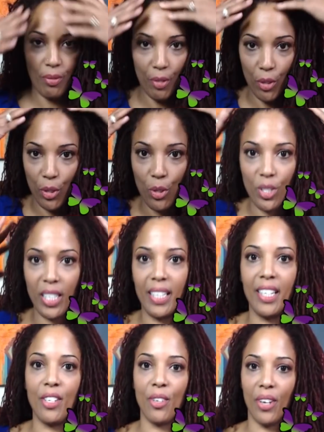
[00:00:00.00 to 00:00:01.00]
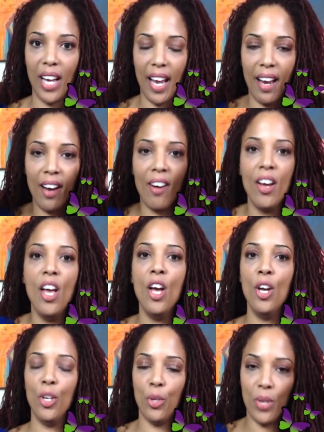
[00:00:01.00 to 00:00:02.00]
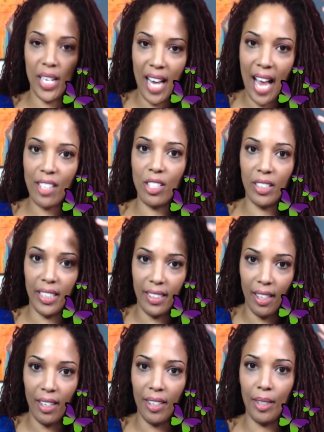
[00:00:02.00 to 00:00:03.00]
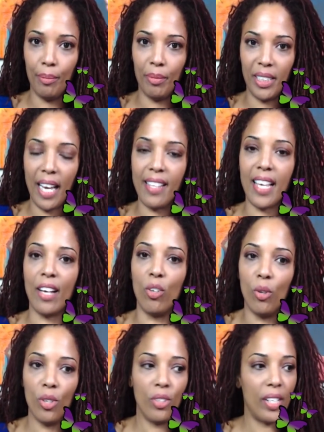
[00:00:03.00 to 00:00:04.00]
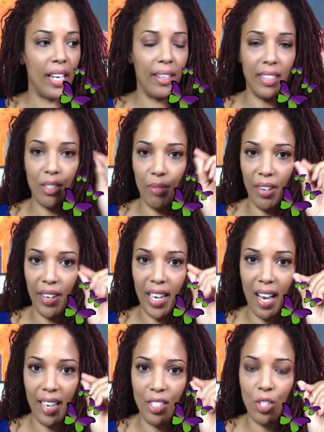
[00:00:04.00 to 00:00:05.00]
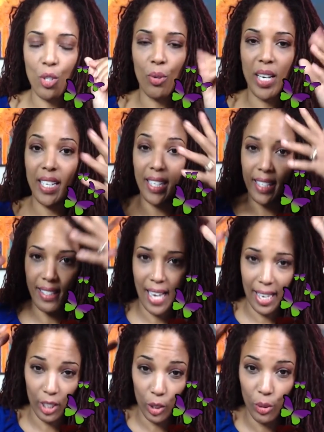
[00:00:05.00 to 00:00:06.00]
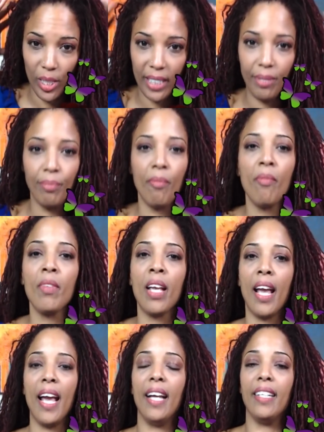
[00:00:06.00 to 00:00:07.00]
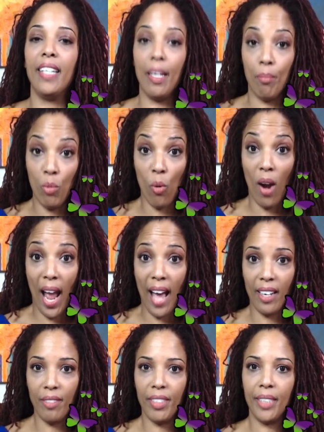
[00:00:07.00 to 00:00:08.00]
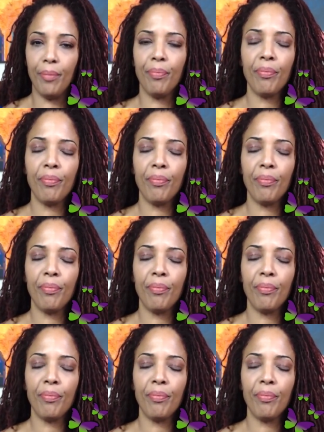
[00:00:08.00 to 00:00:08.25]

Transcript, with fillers: you're using it in your hair, you can actually take that oil that is very concentrated and dilute it and get more out of it.